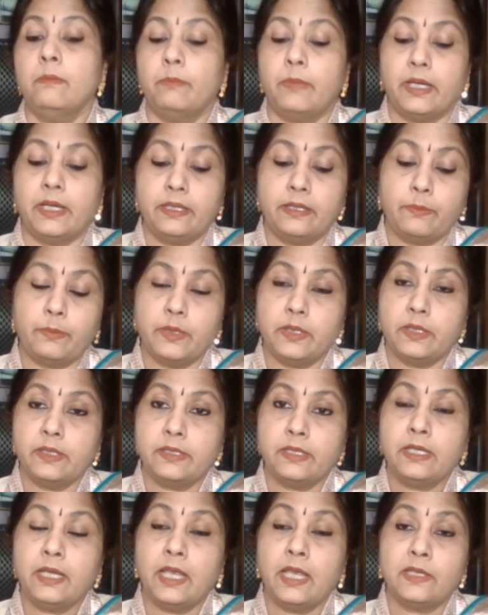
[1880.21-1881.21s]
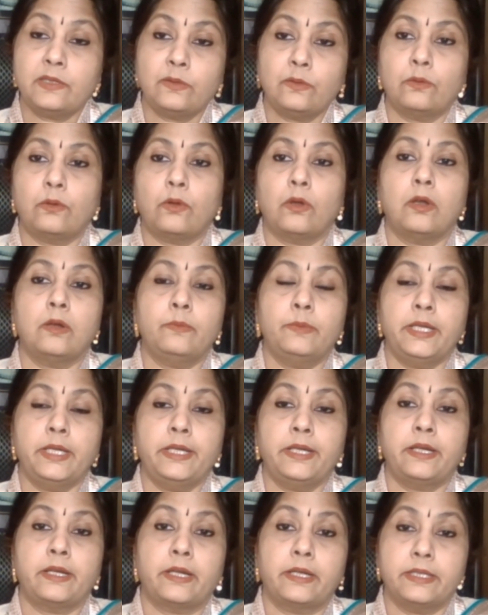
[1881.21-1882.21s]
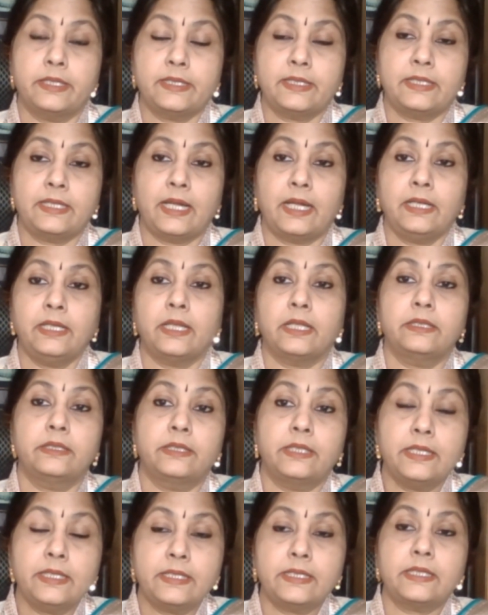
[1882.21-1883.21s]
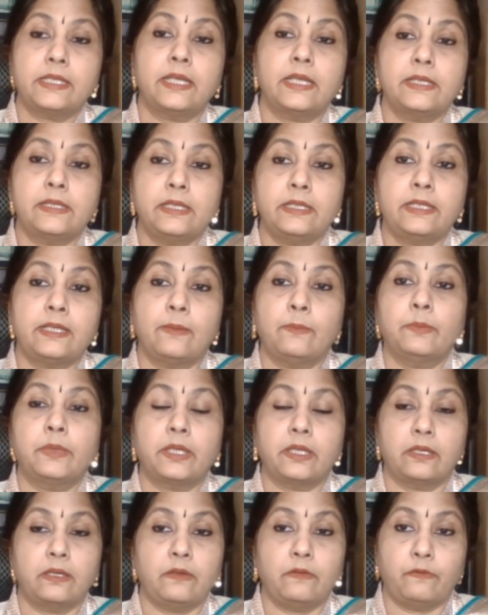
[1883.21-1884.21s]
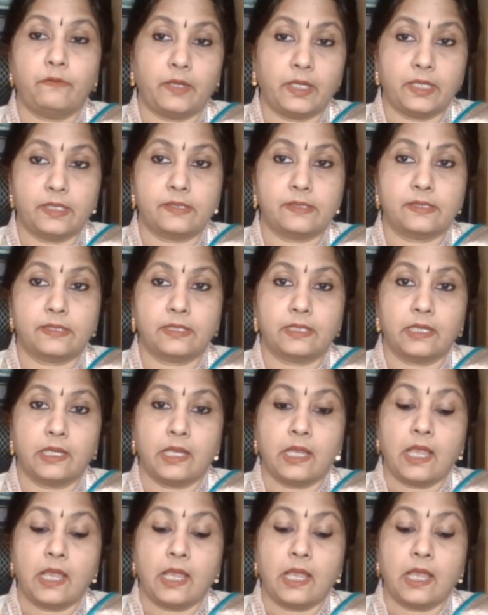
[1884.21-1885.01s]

But the person has to cooperate and understand that this is a temporary phase.